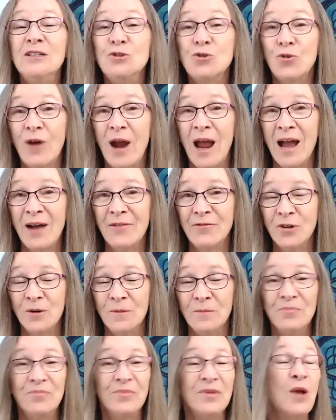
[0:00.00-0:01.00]

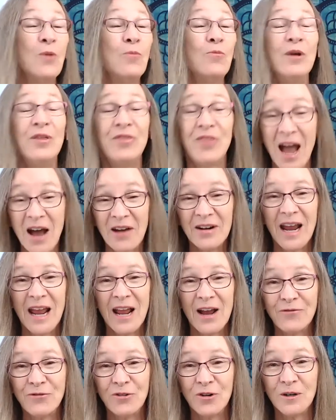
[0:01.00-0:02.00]
travel without
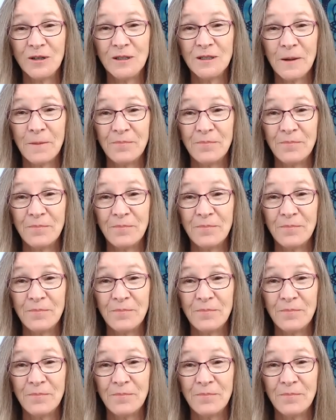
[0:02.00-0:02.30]
effort.